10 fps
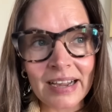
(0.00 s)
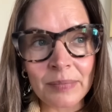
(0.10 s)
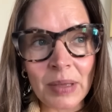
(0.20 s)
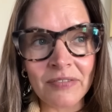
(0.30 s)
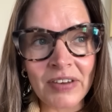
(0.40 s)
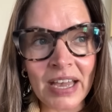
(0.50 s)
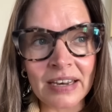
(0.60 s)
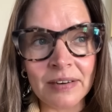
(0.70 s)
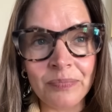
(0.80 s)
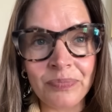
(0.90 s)
um, have
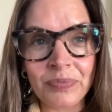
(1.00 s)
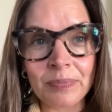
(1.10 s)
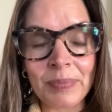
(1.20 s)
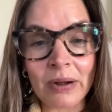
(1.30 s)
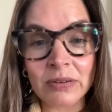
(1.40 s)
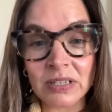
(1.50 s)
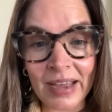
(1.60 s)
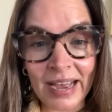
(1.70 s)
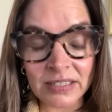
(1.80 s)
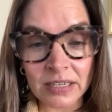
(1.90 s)
had bouts of
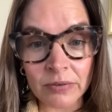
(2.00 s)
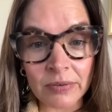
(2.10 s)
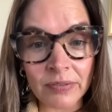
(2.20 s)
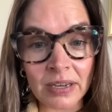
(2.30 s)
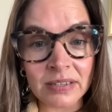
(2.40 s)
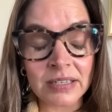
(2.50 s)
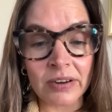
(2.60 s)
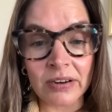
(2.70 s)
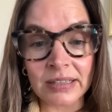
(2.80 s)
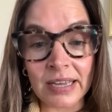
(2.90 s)
acid reflux
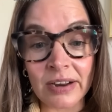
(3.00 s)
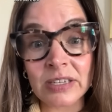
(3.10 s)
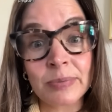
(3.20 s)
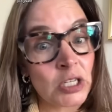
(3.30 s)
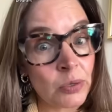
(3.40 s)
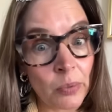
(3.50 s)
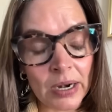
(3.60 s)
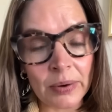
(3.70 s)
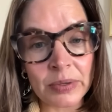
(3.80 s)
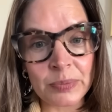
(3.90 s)
here and there, especially when I
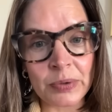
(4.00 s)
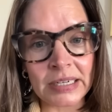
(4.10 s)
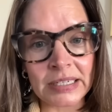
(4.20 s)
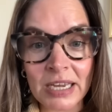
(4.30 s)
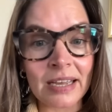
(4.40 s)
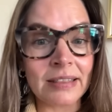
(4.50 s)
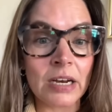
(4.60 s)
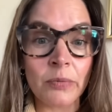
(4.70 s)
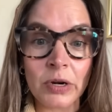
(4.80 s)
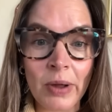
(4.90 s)
was pregnant, and then it
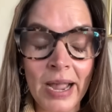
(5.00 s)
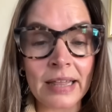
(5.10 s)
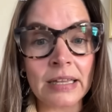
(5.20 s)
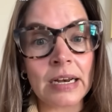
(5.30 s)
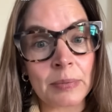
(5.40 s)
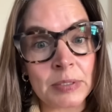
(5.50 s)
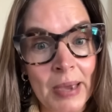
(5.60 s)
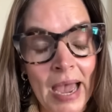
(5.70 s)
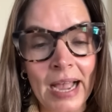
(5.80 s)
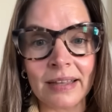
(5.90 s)
went away and then it comes
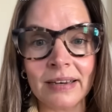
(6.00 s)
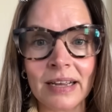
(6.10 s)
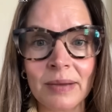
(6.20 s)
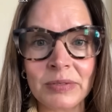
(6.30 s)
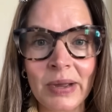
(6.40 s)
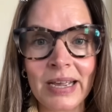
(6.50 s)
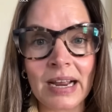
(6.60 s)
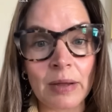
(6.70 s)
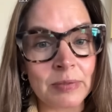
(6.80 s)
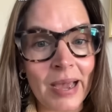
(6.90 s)
back and it comes away and it
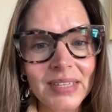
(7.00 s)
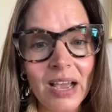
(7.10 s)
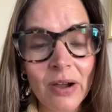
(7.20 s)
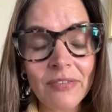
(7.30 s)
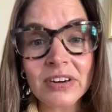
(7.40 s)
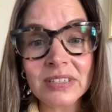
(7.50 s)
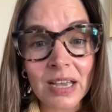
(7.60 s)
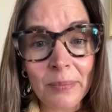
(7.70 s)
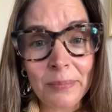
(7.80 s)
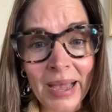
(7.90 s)
comes back. However, it's
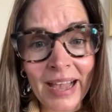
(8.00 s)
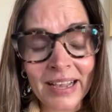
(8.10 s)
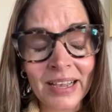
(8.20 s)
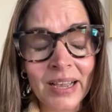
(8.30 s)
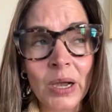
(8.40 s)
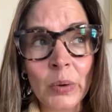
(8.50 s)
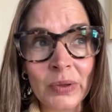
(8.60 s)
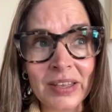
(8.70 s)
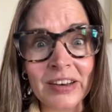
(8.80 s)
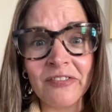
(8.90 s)
come back with
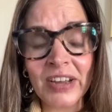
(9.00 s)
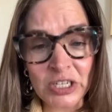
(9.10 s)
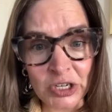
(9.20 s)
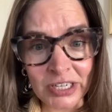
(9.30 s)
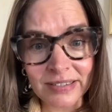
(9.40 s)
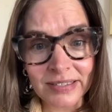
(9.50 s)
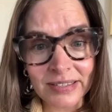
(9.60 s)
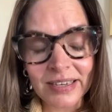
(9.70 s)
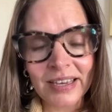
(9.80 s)
a vengeance.